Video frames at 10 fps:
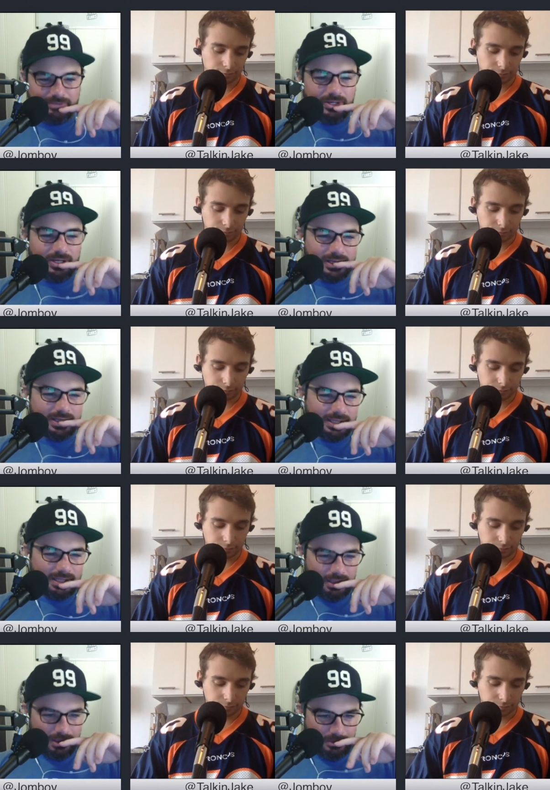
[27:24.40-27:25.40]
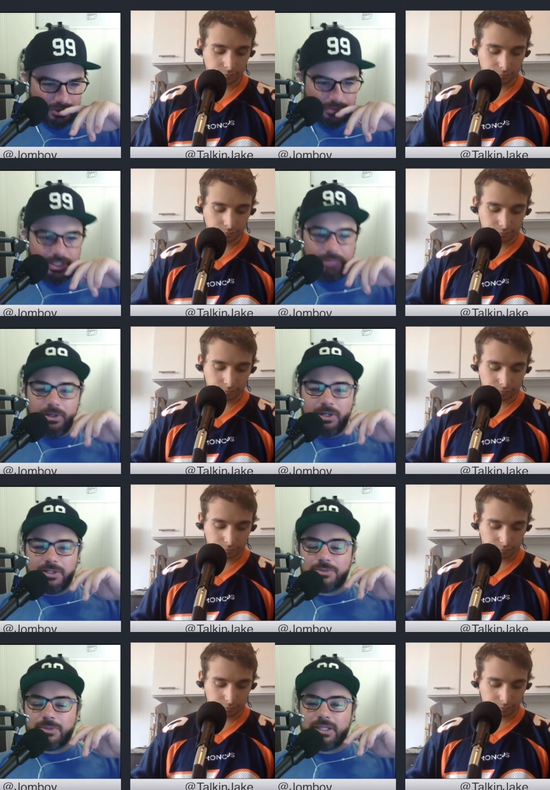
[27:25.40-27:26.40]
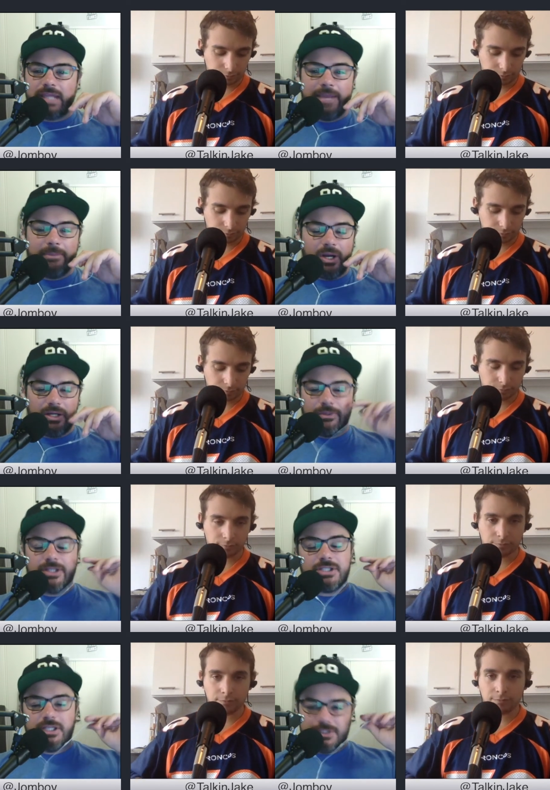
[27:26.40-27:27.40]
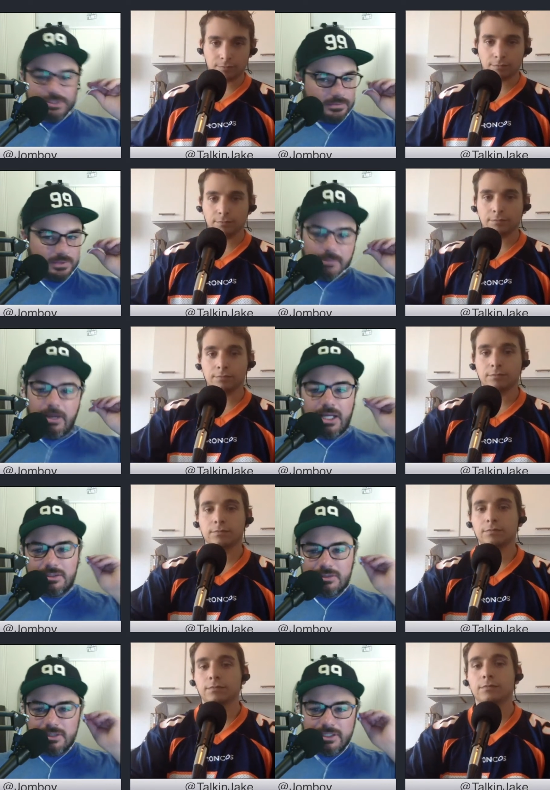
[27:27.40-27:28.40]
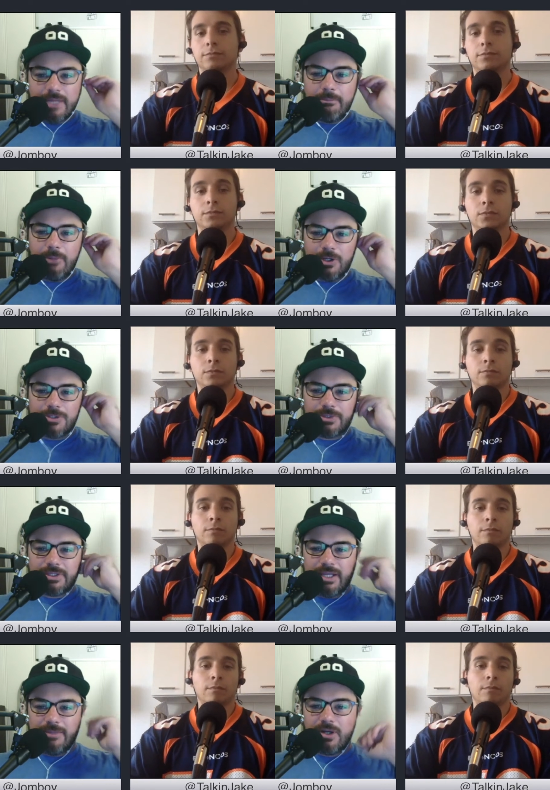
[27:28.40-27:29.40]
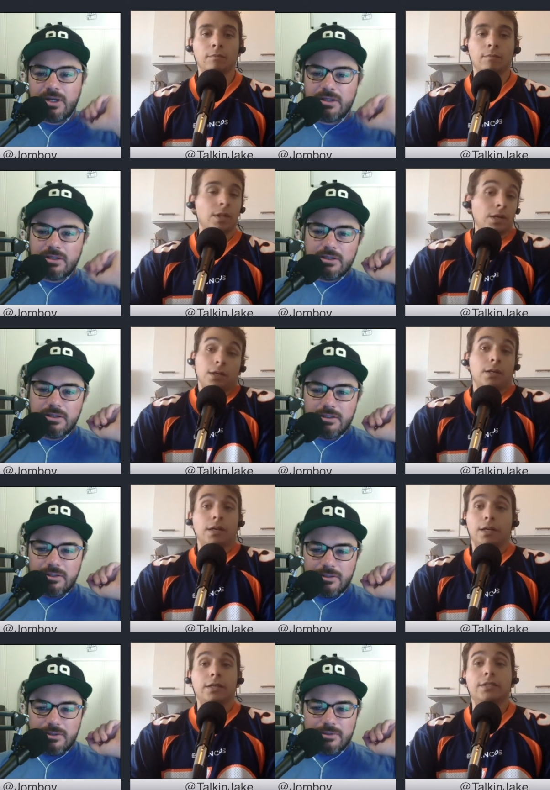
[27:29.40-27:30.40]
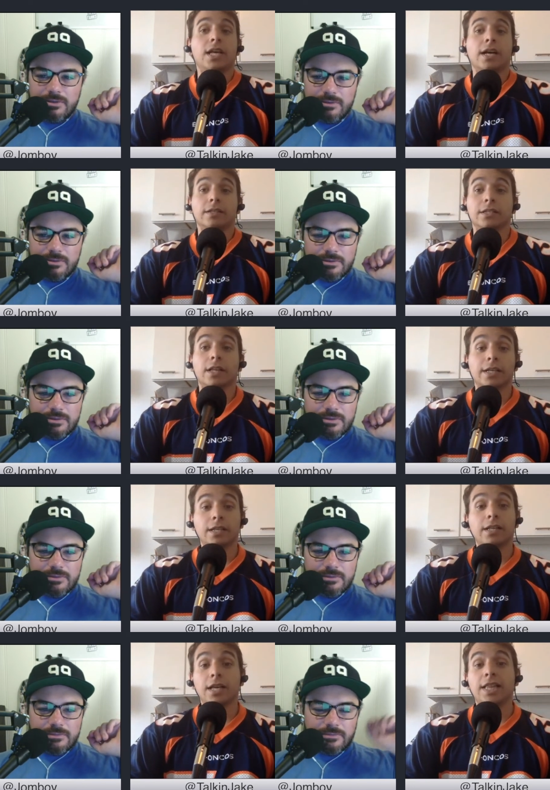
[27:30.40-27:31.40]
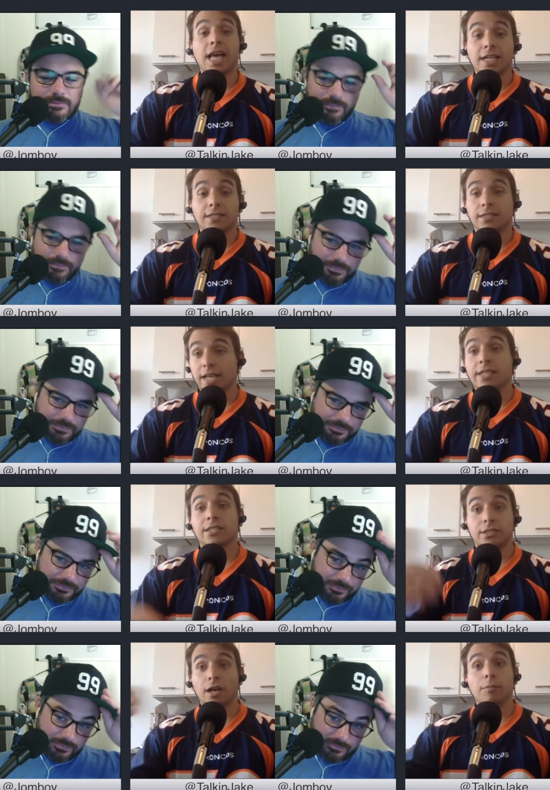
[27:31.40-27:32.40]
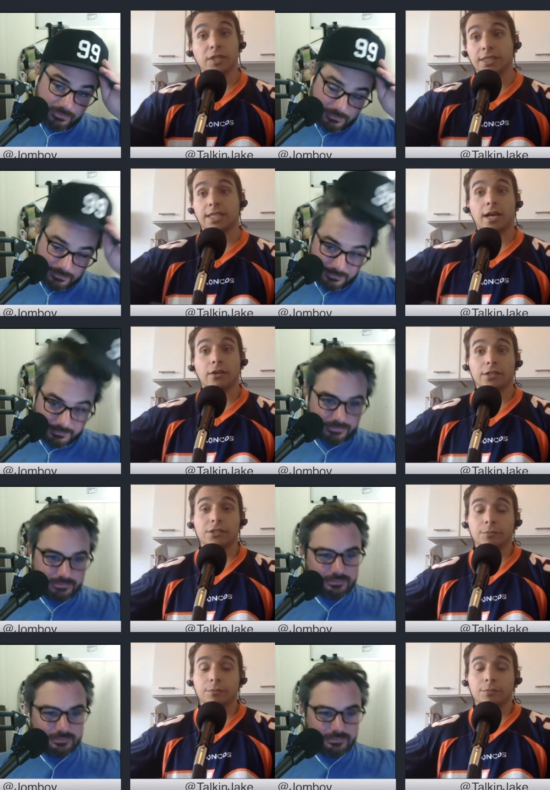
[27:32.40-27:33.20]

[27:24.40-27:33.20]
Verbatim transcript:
Speaker 1: wrong. Number two, it merged with Kmart, which is, come on, you can't merge with Kmart.
Speaker 2: Exactly, like, and that's that's doubling down on